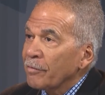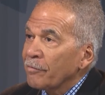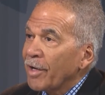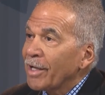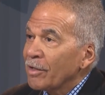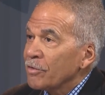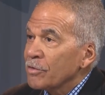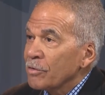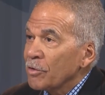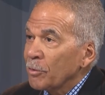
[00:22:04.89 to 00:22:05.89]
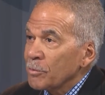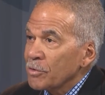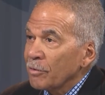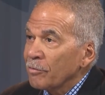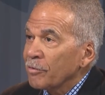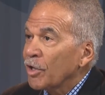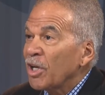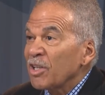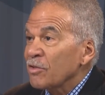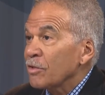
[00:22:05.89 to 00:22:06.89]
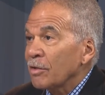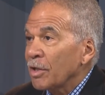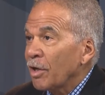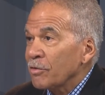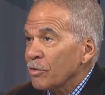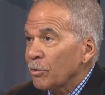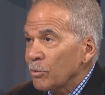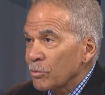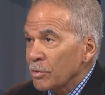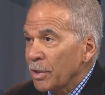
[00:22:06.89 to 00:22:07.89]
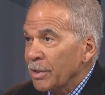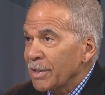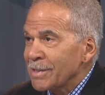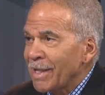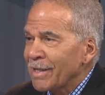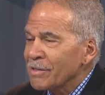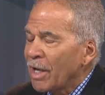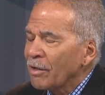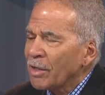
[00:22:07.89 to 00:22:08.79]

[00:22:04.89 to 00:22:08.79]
violence in terms of guns in our schools these days.